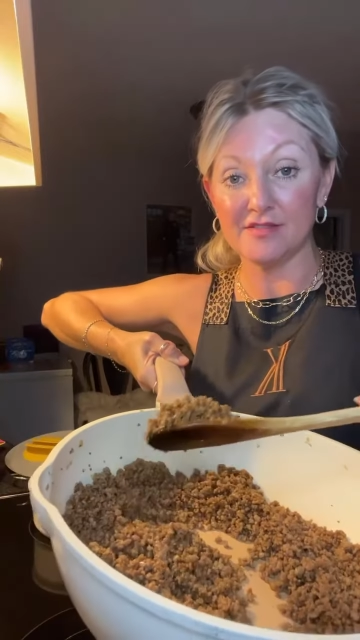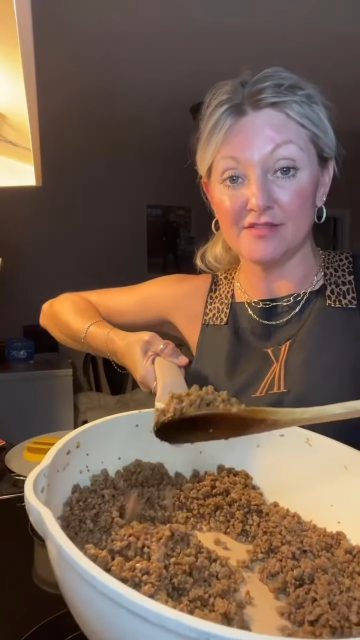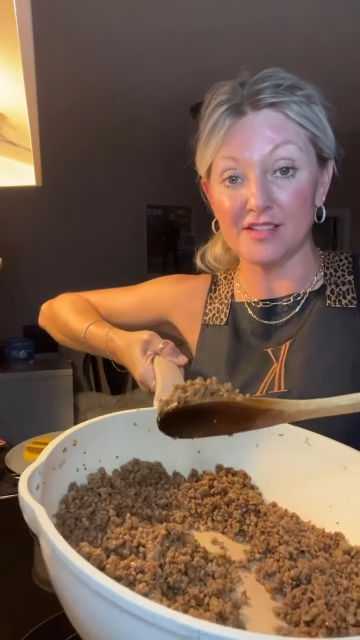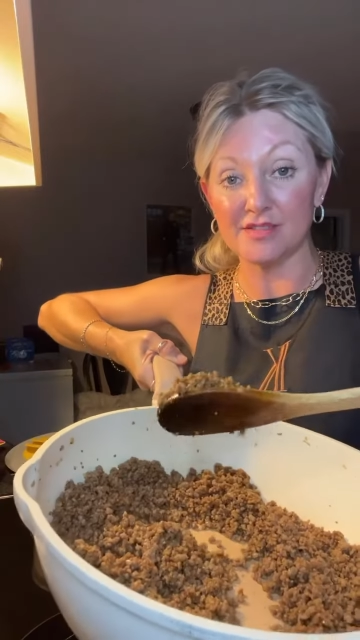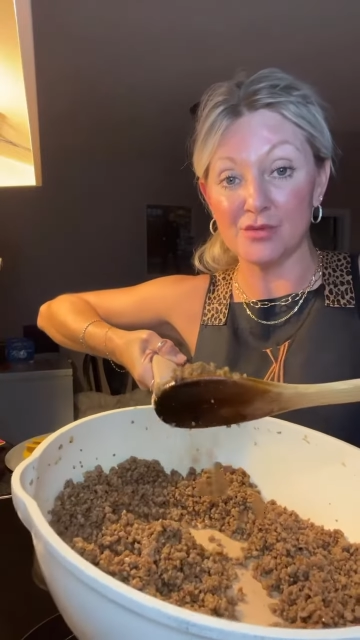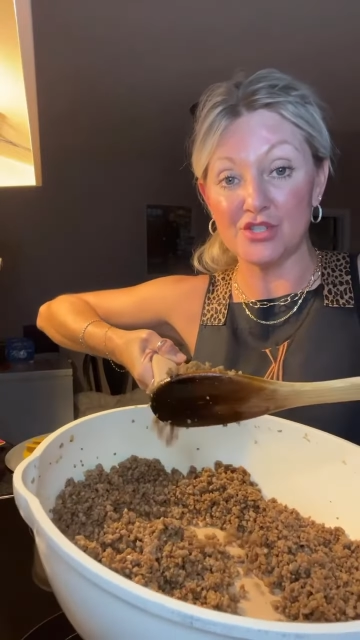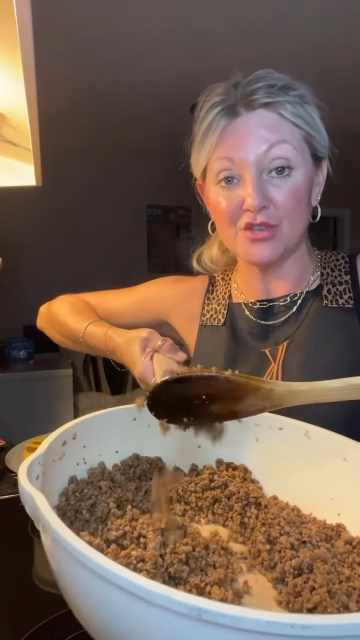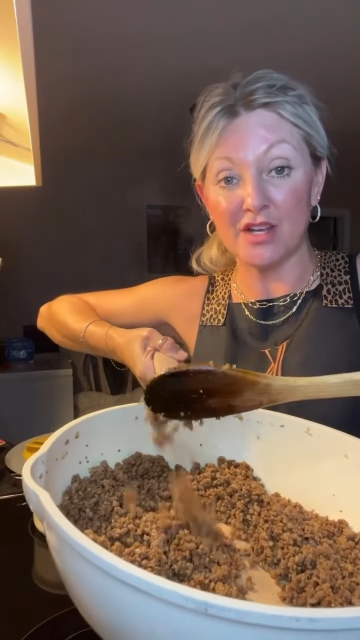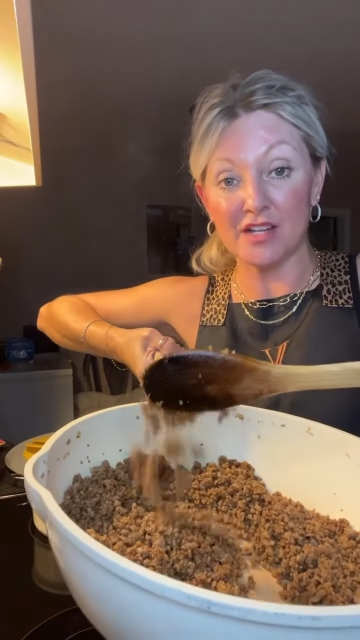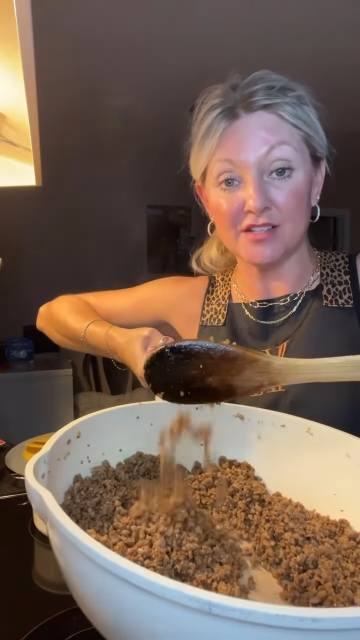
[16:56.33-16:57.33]
that's what you
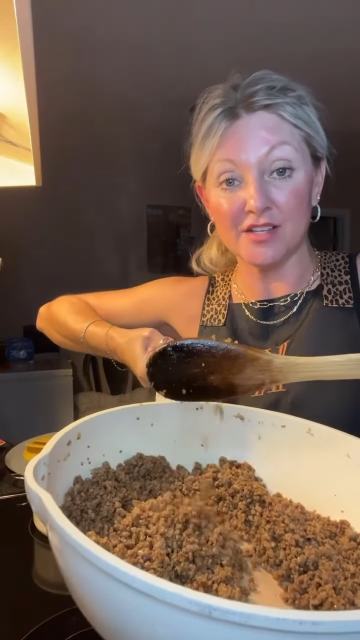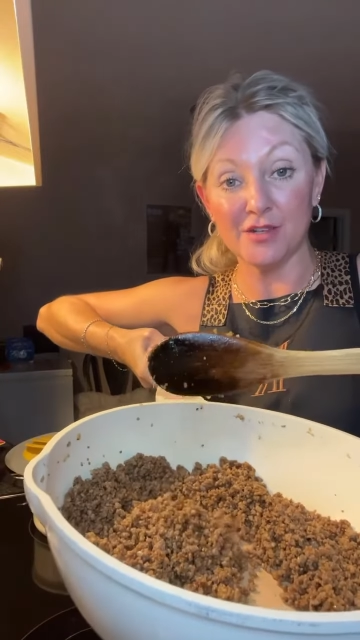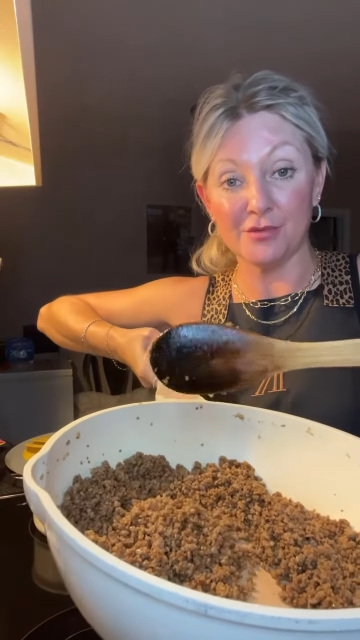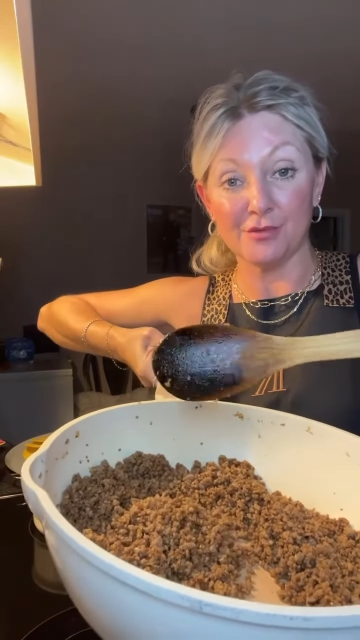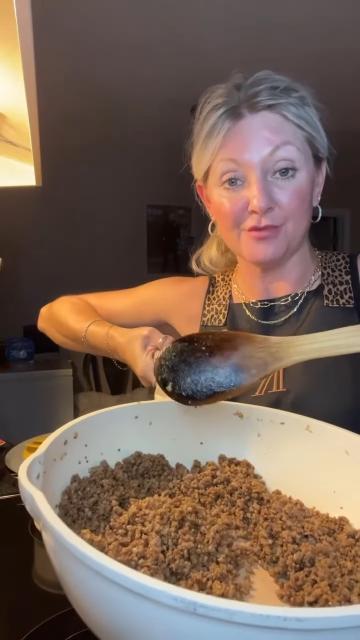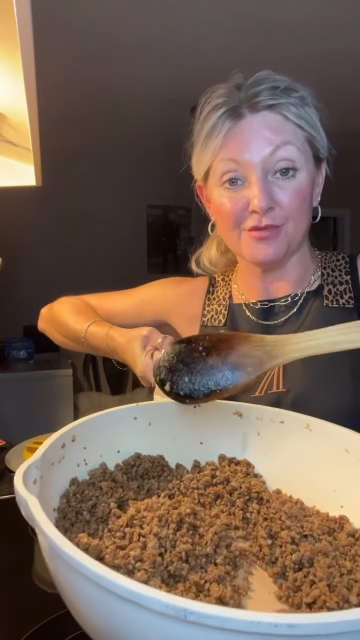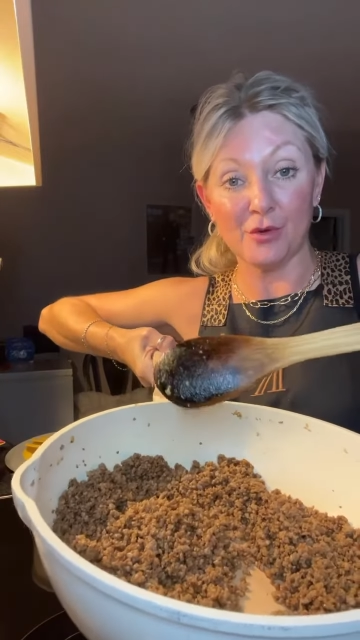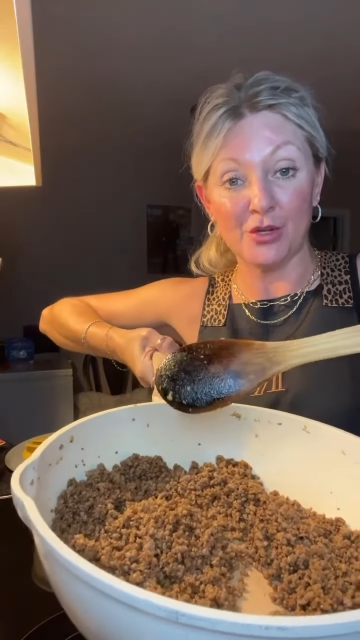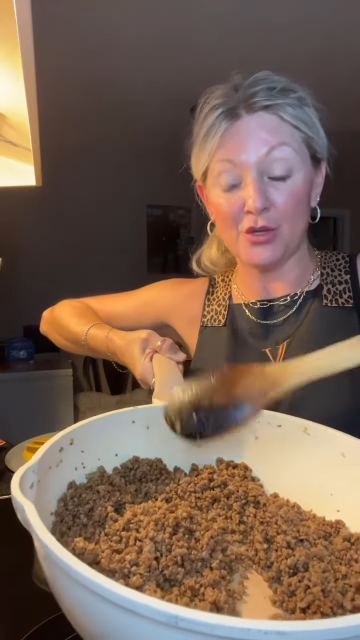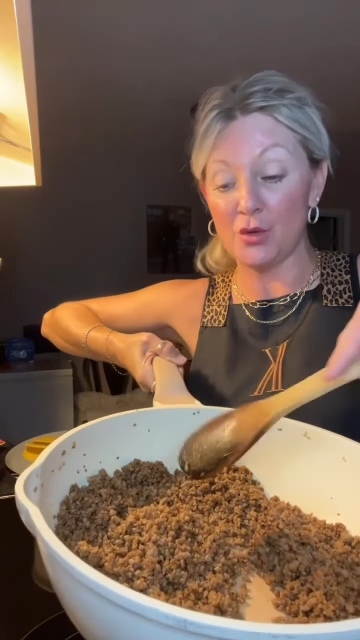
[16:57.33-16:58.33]
got to do.
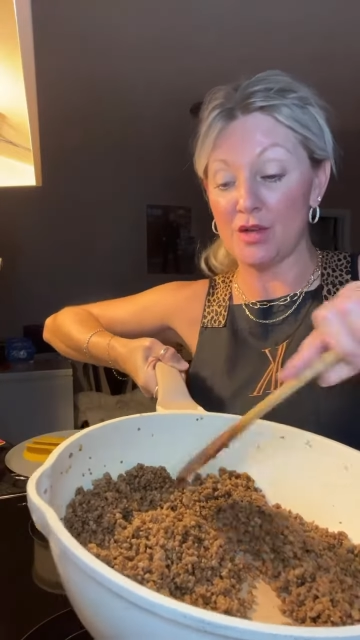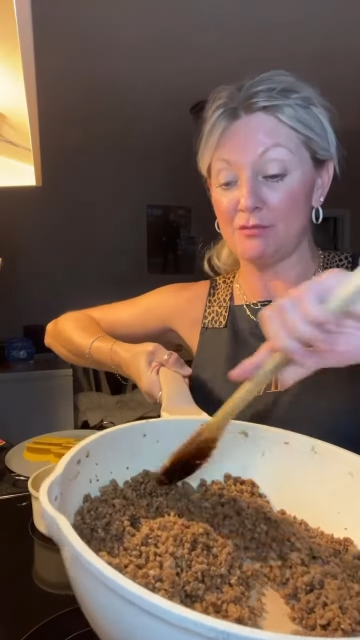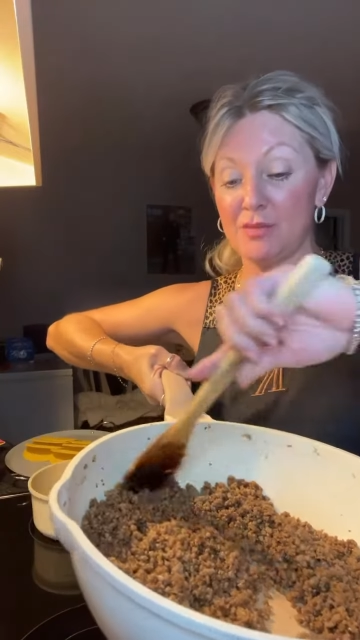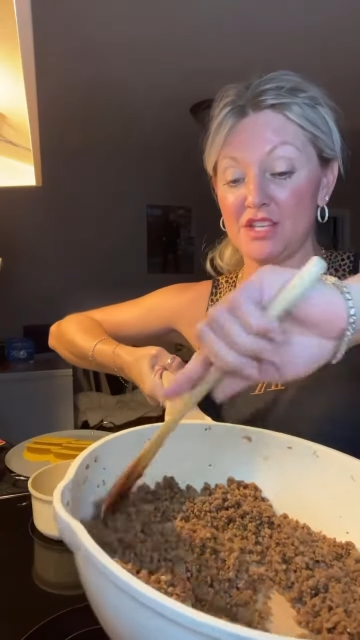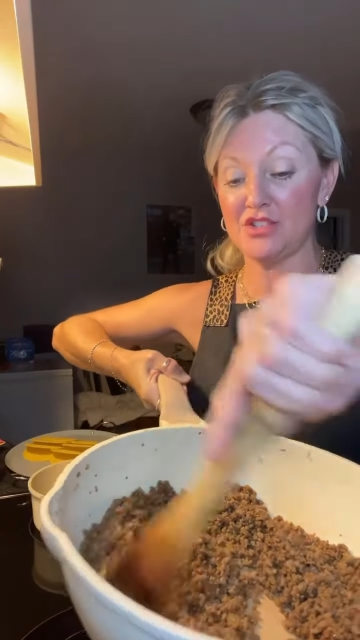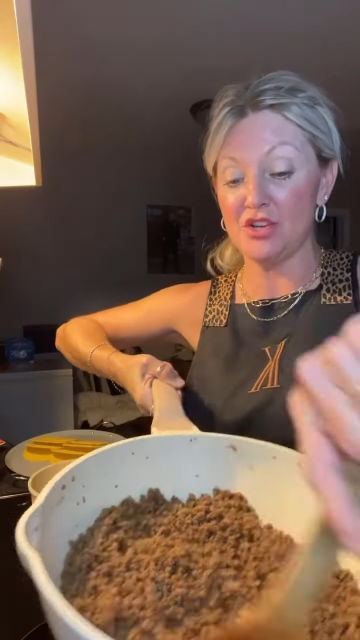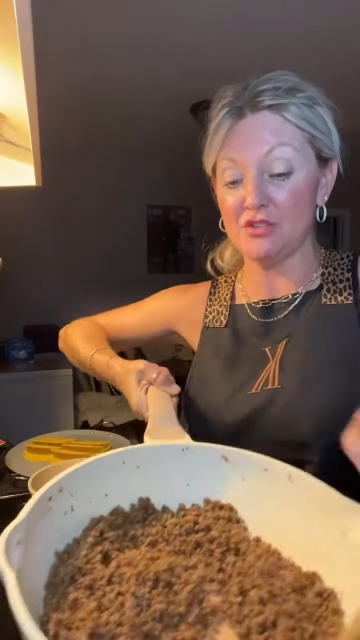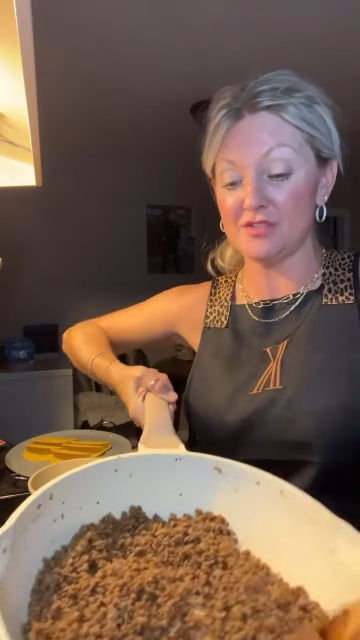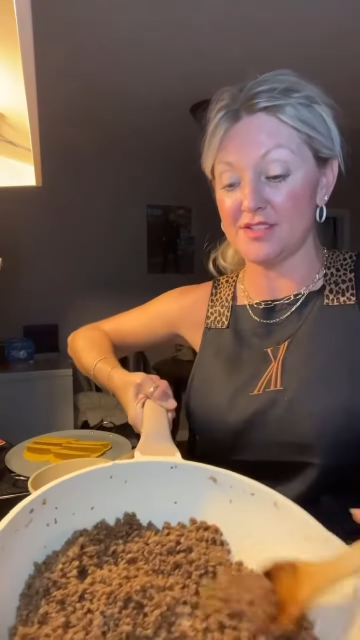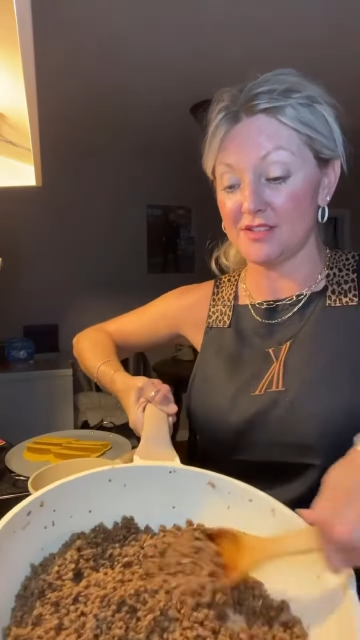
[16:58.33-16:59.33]
Or you're going to have big
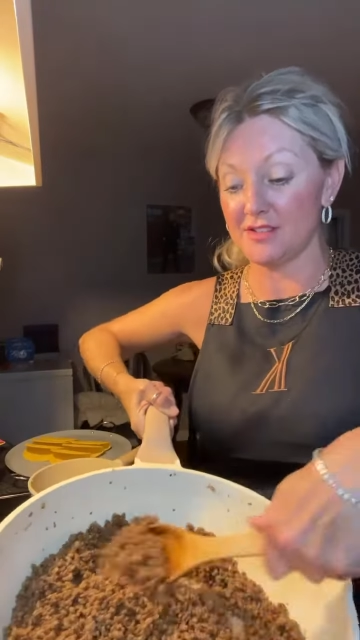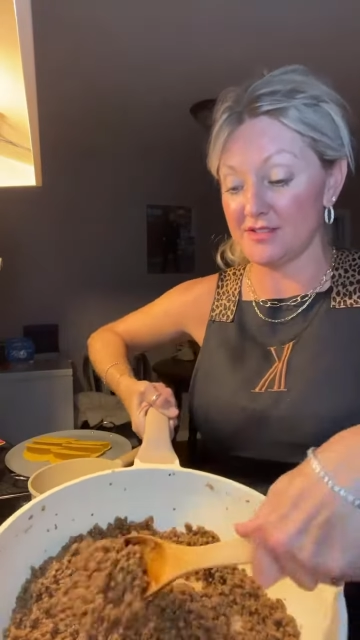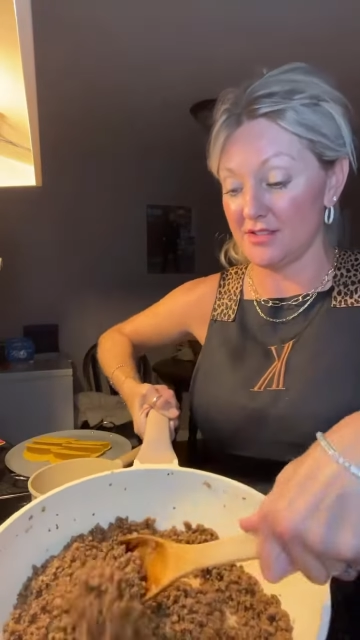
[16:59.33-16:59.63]
chunks in it, all